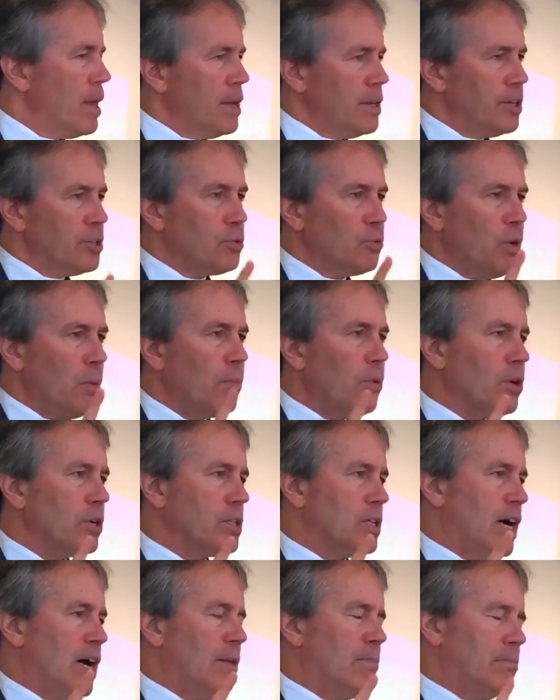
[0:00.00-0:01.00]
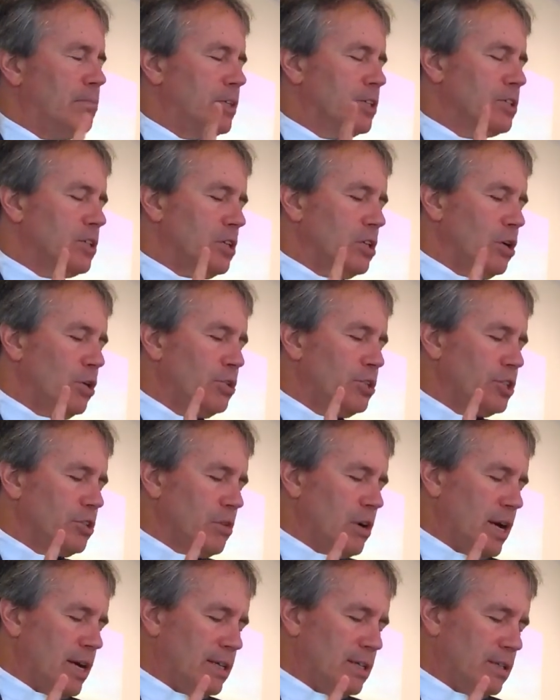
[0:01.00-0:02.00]
Just one more time, just close
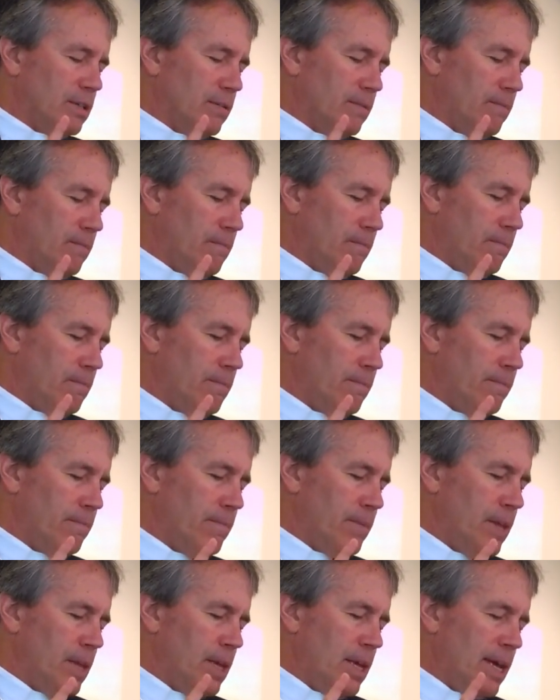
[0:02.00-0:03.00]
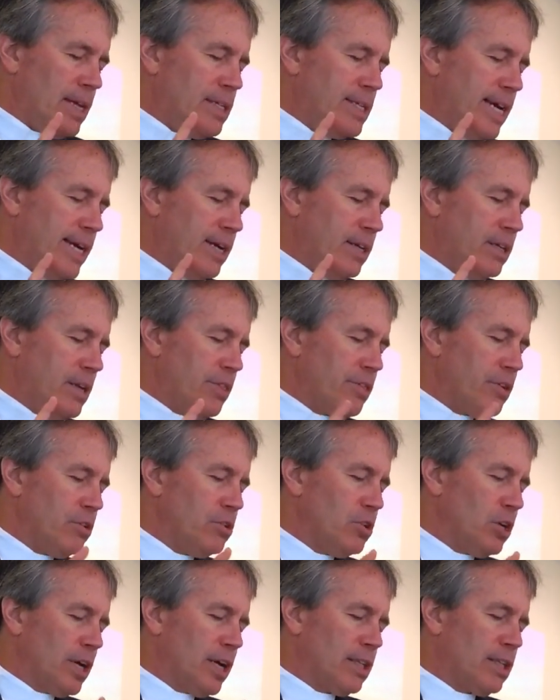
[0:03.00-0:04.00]
your eyes and take another
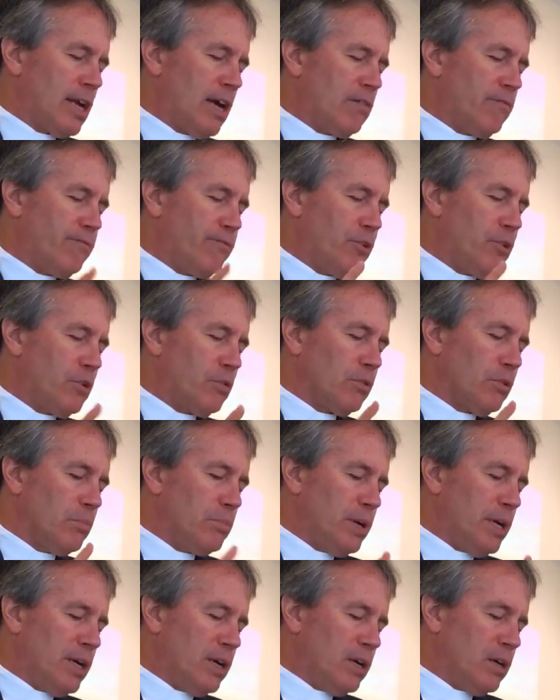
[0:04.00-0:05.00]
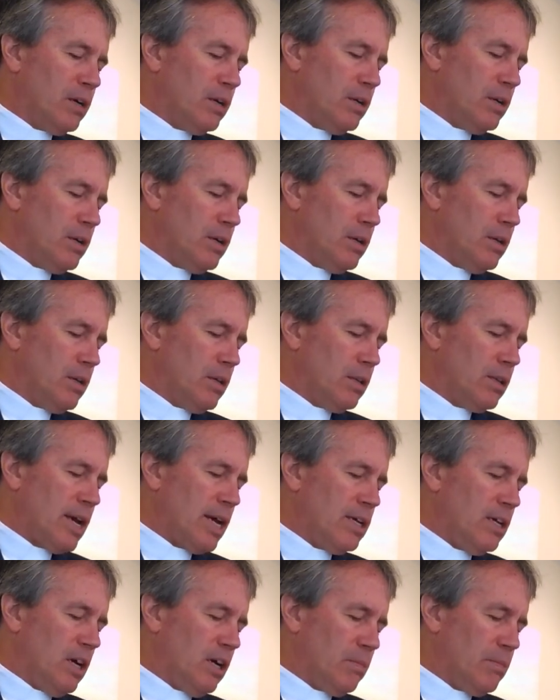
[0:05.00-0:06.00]
look at that funeral bier
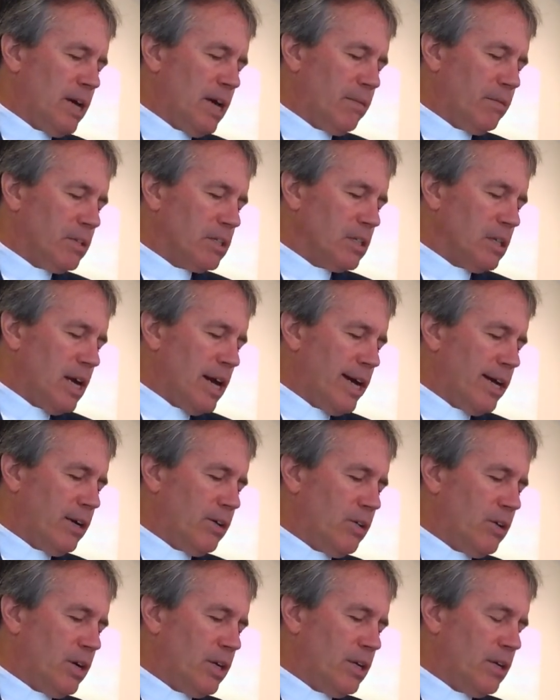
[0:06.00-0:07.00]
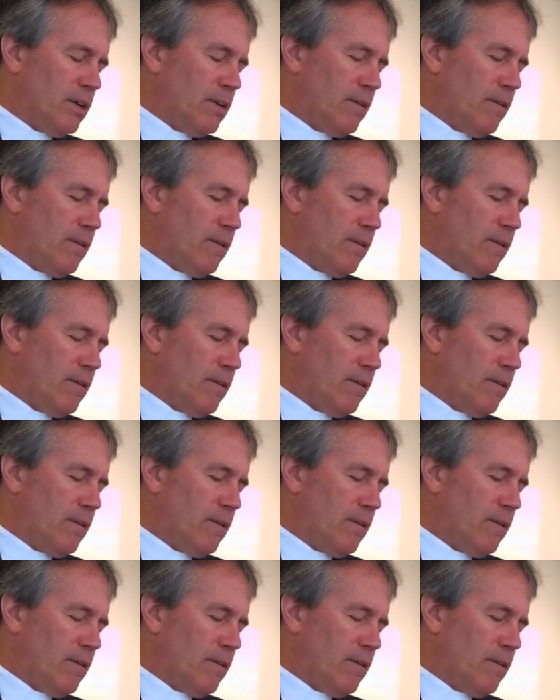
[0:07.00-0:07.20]
that young man was lying on.